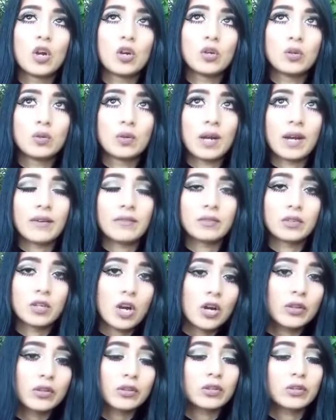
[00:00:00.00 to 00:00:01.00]
who have
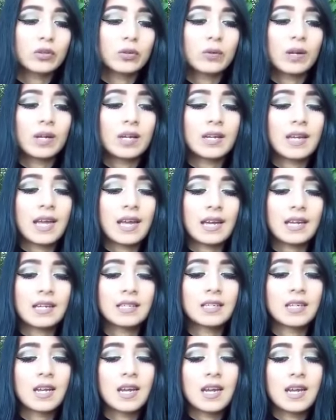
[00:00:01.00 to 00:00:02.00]
gone through it,
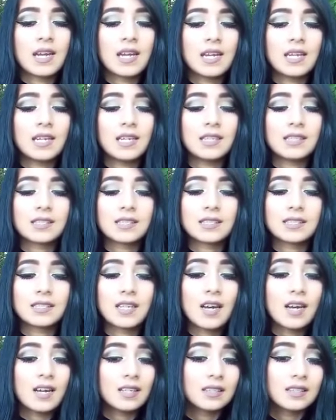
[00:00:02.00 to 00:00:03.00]
and it's
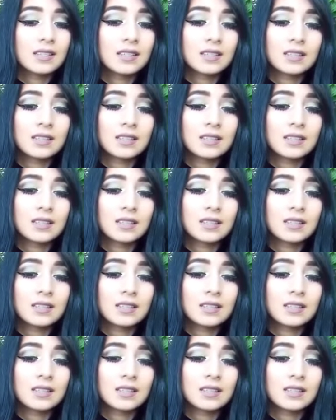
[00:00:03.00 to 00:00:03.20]
not